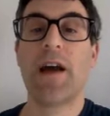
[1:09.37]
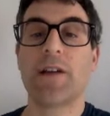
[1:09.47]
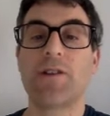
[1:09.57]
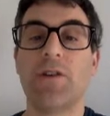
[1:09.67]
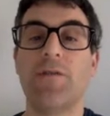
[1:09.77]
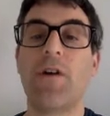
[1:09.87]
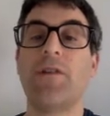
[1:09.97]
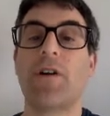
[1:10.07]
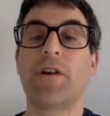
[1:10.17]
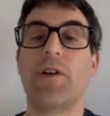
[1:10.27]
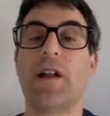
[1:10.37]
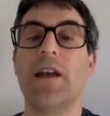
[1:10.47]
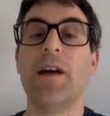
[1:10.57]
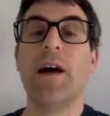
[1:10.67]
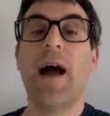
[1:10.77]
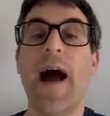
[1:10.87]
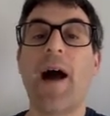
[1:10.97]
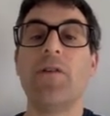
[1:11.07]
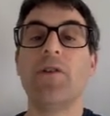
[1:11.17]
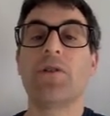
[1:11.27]
show you very, very quickly how
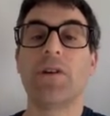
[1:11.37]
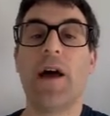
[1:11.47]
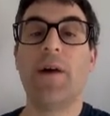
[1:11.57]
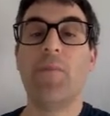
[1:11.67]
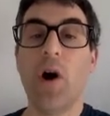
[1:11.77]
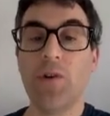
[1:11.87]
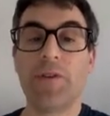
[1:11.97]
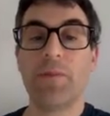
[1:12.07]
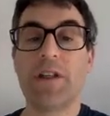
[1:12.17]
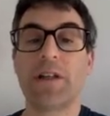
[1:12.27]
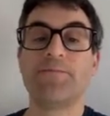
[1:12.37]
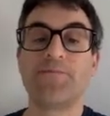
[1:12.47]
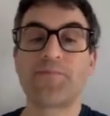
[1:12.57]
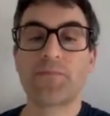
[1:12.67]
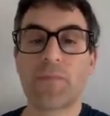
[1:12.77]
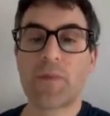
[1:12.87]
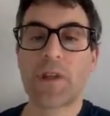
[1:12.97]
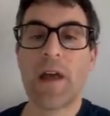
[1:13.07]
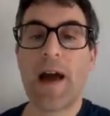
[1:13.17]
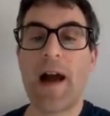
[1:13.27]
you can host a meeting
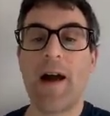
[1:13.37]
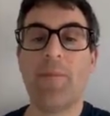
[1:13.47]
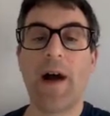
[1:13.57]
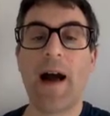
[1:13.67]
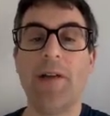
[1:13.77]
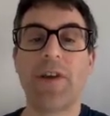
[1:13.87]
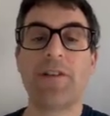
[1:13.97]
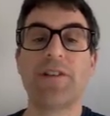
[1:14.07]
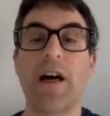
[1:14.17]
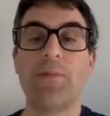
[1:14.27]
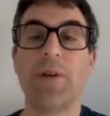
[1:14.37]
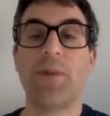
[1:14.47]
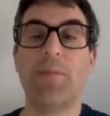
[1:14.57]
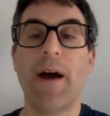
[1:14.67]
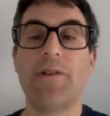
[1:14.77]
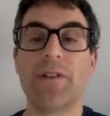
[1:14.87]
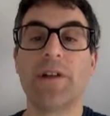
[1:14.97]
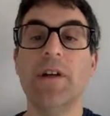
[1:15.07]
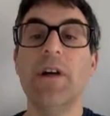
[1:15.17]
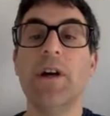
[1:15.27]
and how to tell people about it.
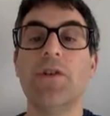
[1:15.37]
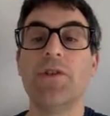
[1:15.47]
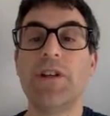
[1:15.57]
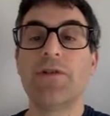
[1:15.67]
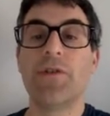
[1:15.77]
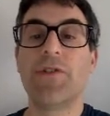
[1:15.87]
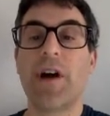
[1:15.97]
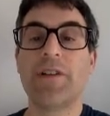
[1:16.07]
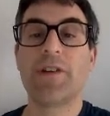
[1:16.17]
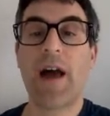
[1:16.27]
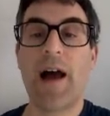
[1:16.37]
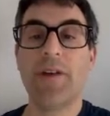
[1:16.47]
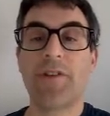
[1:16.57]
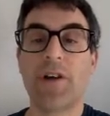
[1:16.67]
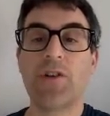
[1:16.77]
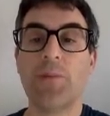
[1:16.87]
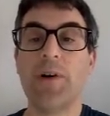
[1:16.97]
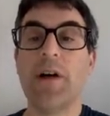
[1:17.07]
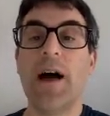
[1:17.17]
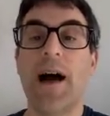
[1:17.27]
You'll need to have signed up,
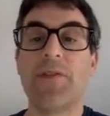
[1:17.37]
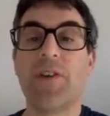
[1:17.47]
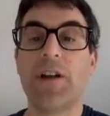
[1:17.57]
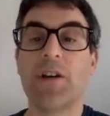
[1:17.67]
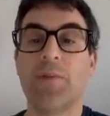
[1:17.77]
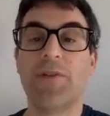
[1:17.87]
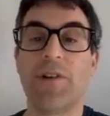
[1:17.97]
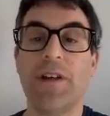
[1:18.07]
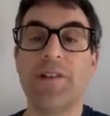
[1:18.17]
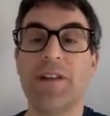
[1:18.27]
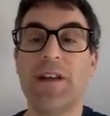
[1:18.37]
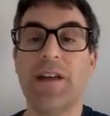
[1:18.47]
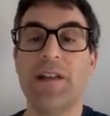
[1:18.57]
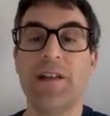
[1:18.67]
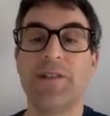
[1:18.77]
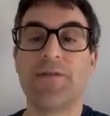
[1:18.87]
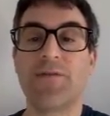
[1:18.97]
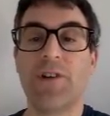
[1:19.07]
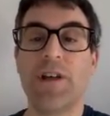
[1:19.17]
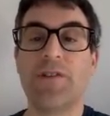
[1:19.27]
and signing up is very easy. It is
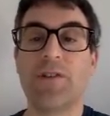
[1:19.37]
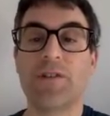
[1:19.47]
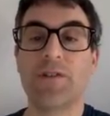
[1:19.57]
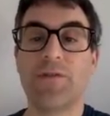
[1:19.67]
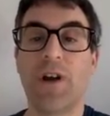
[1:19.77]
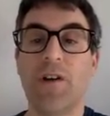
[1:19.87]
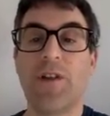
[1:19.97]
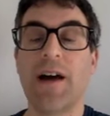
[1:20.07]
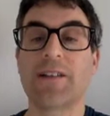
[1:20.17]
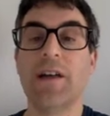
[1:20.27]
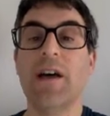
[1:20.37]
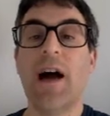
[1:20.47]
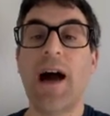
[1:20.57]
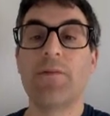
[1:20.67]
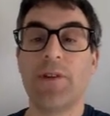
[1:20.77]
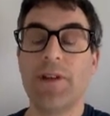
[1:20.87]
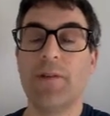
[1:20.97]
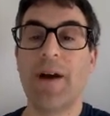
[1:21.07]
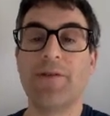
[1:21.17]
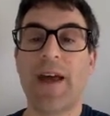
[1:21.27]
free, so just follow that, and within
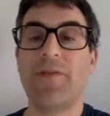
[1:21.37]
about 10